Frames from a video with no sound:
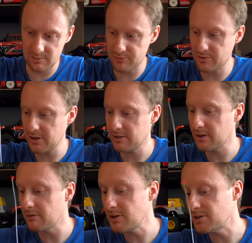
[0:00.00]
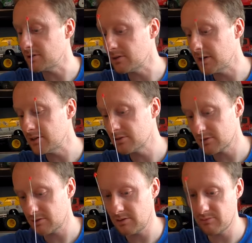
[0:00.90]
pretty original.
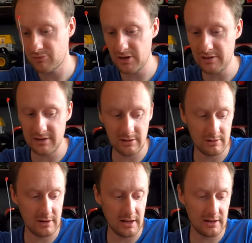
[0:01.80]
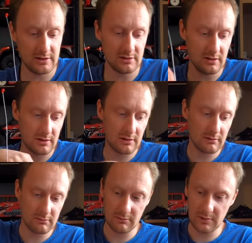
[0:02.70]
It's in pretty good nick. It's not
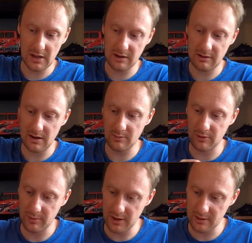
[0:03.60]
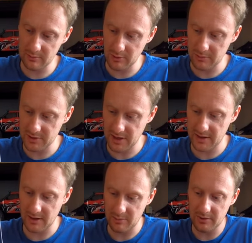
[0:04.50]
incredible, but I could probably
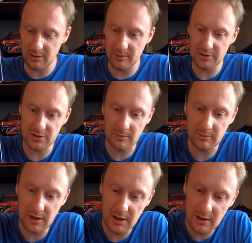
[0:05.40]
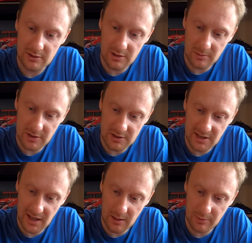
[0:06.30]
tidy it up a little bit, trim some of this
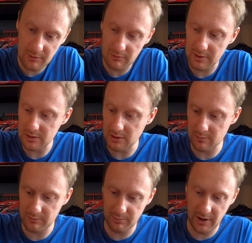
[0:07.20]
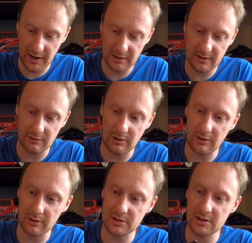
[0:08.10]
tape with the dirt behind it
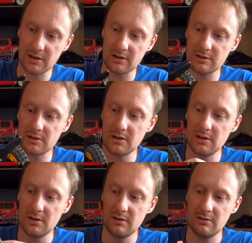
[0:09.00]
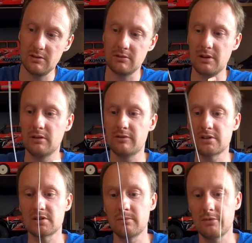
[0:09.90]
around all the stickers, you know, here for
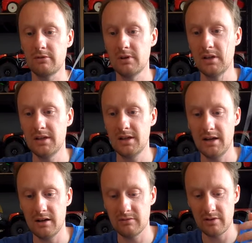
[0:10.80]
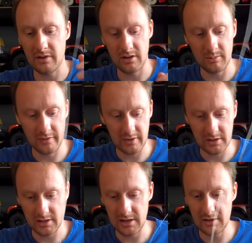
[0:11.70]
example. Give it a little bit of a
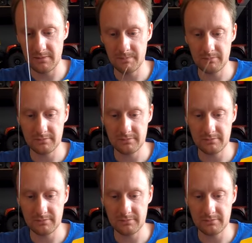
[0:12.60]
clean,